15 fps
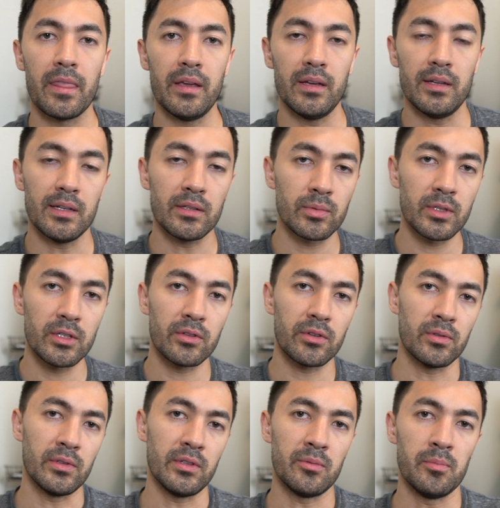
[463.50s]
and as we go
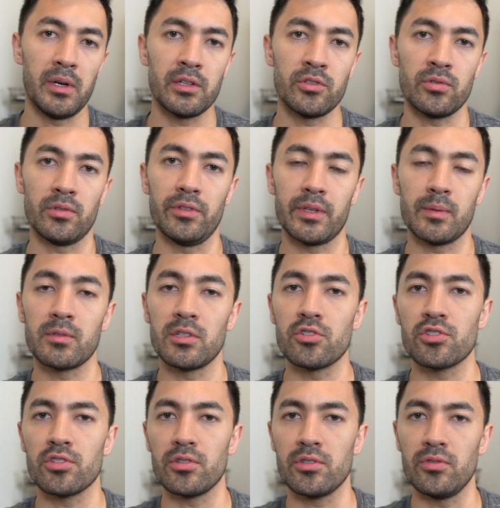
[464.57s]
through these modules, I'm going to
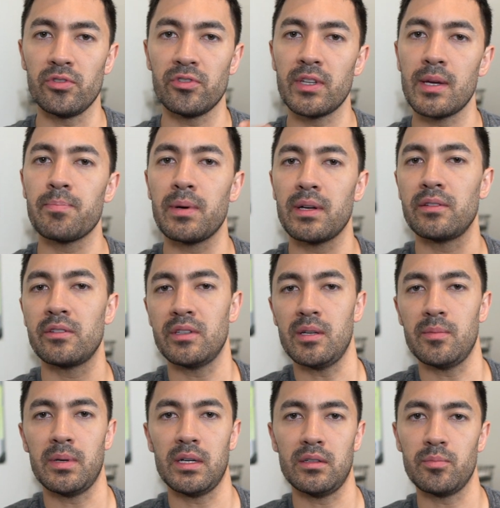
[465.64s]
show you step by
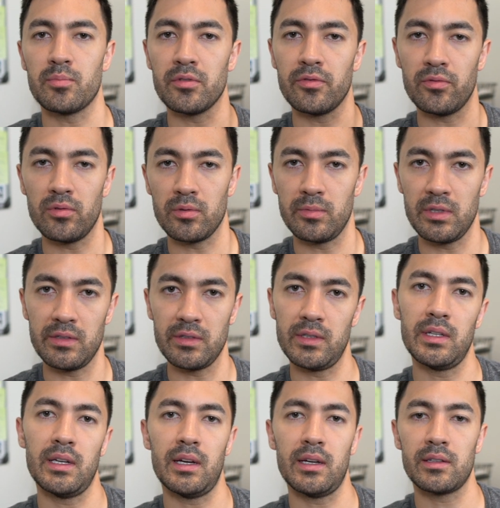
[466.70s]
step how to perform these
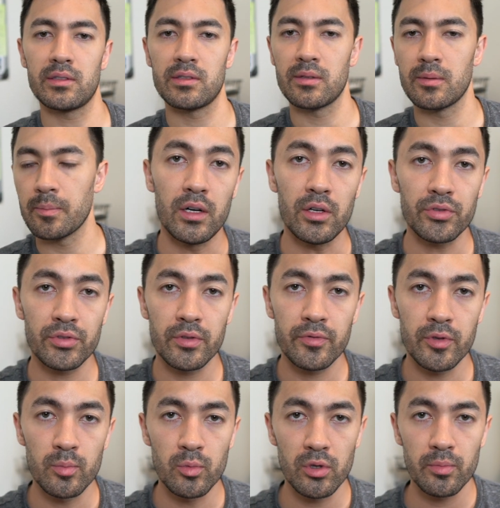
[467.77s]
attacks. Also, if
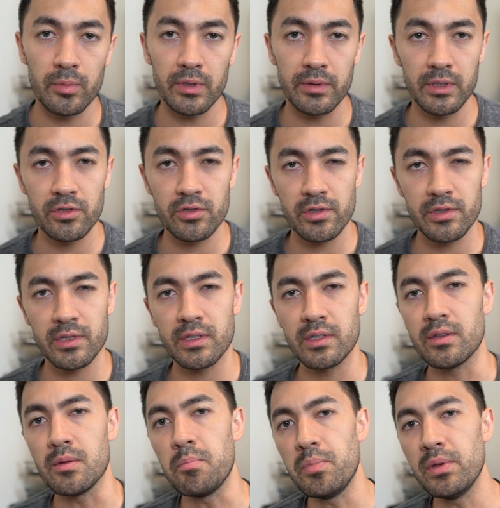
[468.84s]
you're more interested
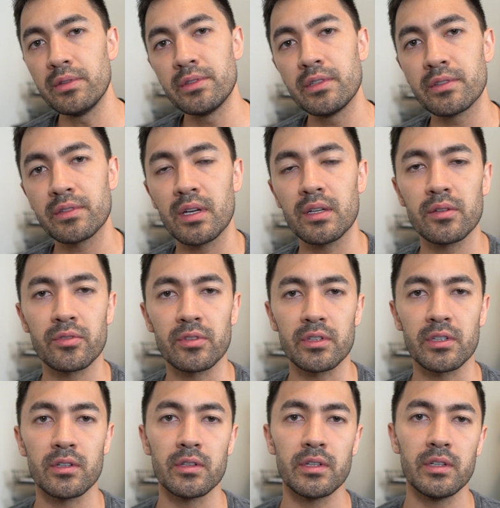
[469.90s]
in the business side of
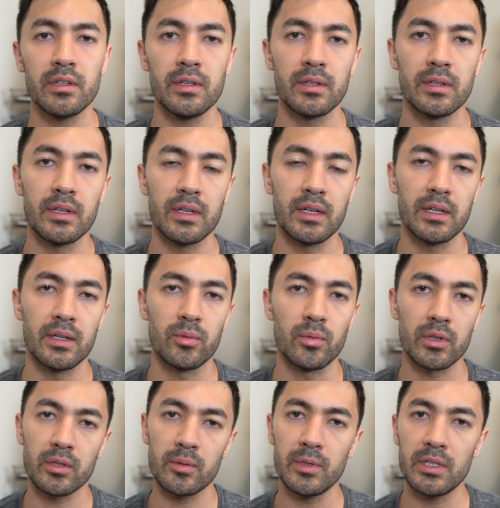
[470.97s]
security,
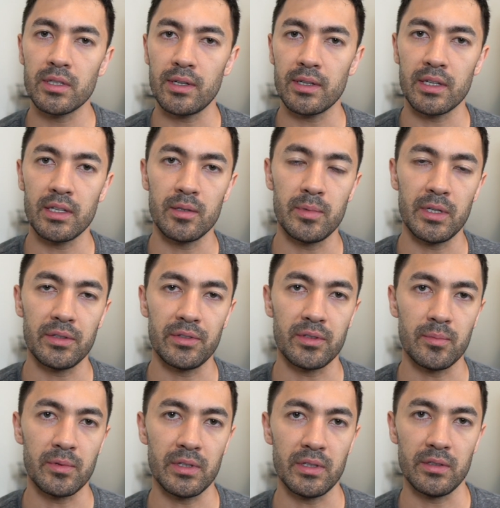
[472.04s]
we're going to be talking about
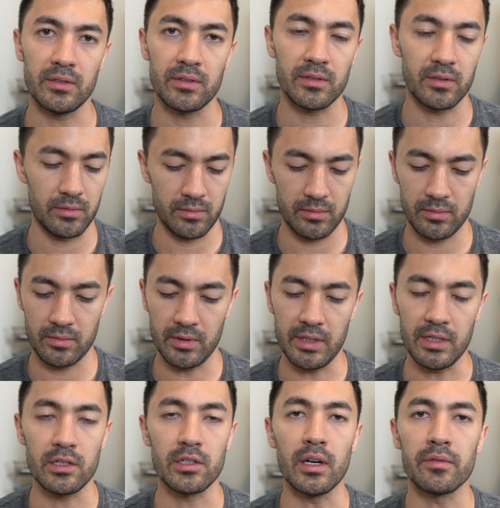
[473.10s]
some things
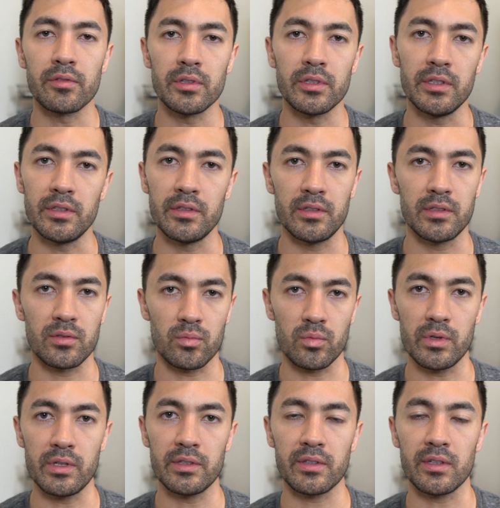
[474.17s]
like governance,
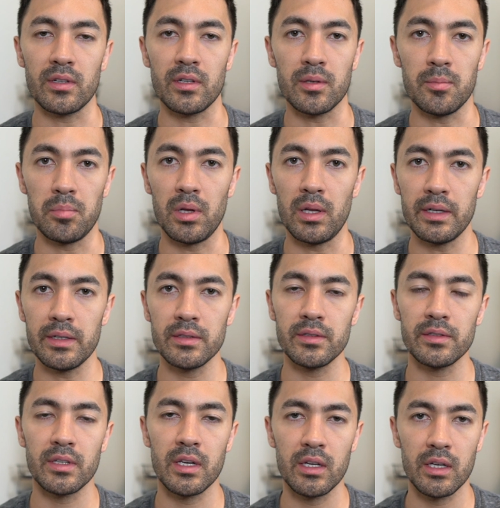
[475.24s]
risk, and
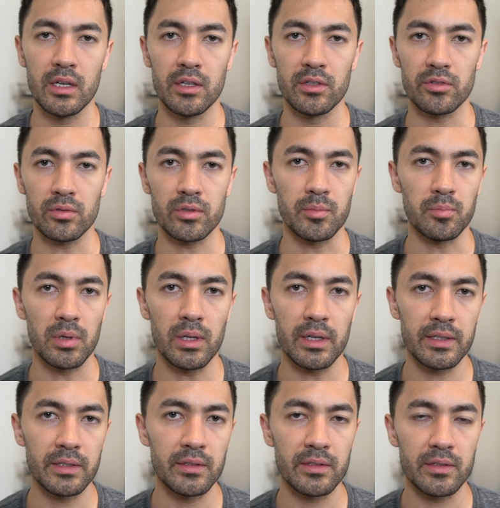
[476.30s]
compliance. So
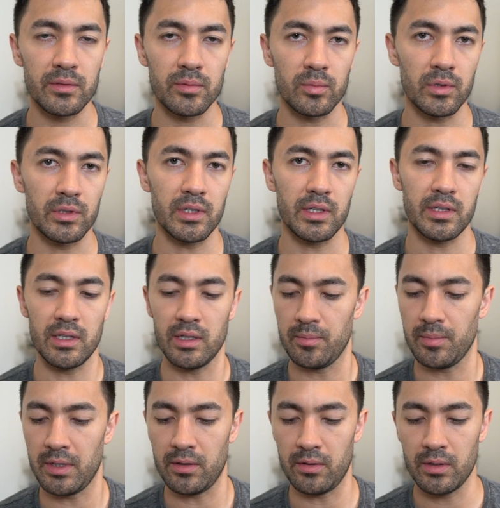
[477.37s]
compliance, we're talking
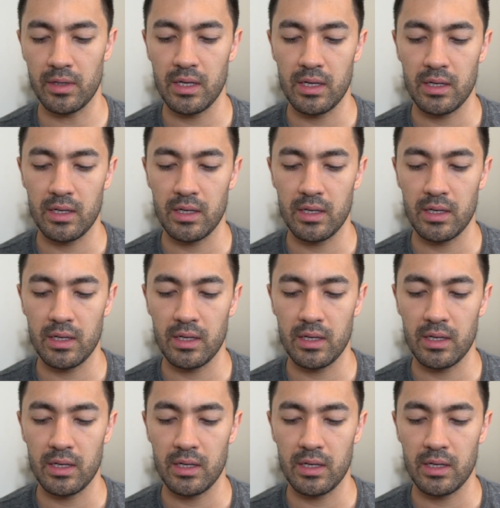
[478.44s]
about,